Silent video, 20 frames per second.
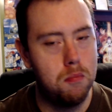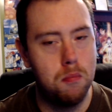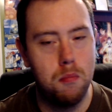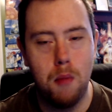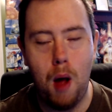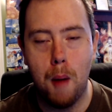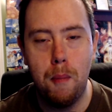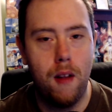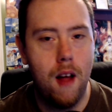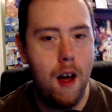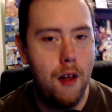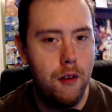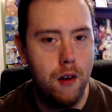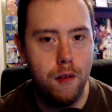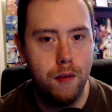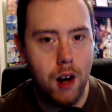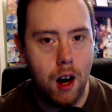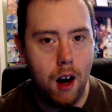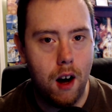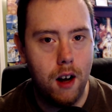a plethora
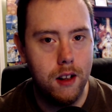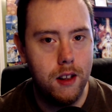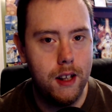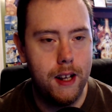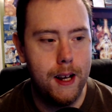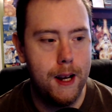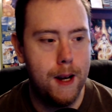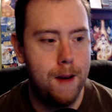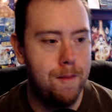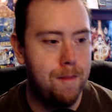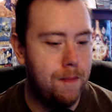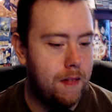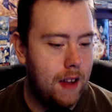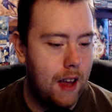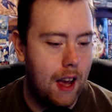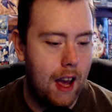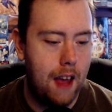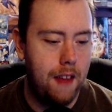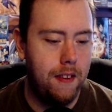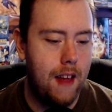of content,
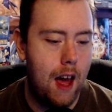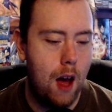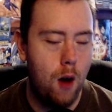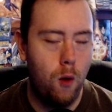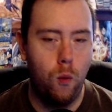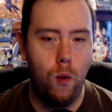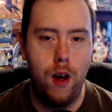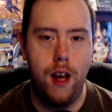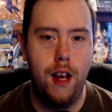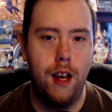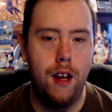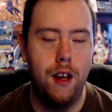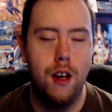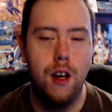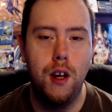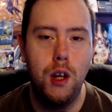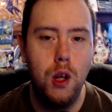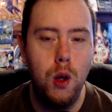and that way